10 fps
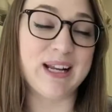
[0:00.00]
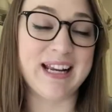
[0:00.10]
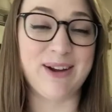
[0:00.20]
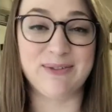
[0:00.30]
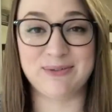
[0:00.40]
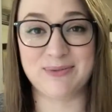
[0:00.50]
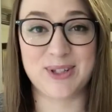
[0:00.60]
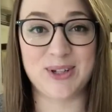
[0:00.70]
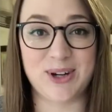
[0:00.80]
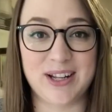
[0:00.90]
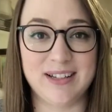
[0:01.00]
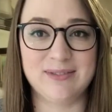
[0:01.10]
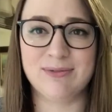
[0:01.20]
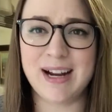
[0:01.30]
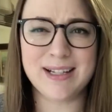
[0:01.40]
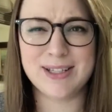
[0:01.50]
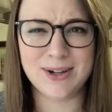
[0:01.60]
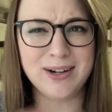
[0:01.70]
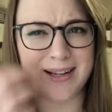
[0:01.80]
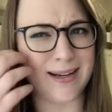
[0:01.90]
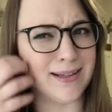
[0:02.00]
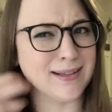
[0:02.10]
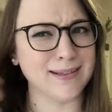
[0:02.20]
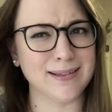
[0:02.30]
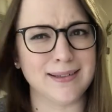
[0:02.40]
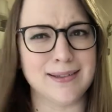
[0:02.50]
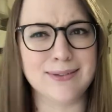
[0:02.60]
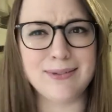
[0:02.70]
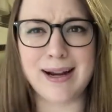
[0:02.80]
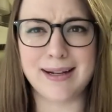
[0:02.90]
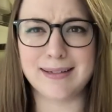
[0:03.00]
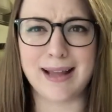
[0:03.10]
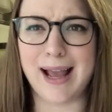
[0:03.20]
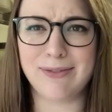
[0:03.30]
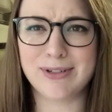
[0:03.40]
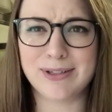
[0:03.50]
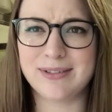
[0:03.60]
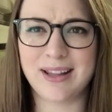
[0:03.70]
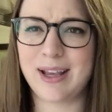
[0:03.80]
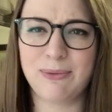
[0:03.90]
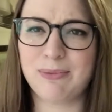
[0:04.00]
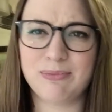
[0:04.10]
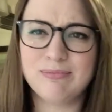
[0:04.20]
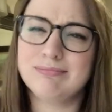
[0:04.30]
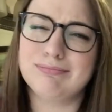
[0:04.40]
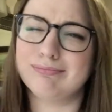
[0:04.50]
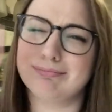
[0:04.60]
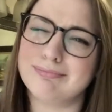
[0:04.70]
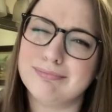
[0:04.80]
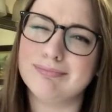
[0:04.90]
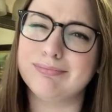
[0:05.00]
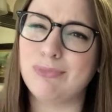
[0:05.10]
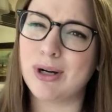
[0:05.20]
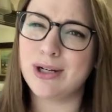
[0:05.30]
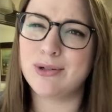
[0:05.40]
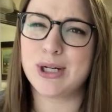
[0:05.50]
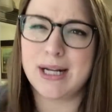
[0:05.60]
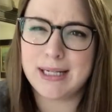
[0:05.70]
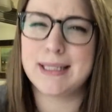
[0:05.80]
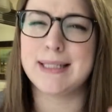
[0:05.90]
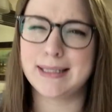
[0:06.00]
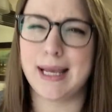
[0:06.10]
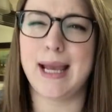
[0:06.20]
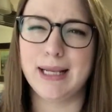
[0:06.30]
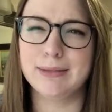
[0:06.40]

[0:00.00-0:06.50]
going to get started. Right after, like, what are you trying to say?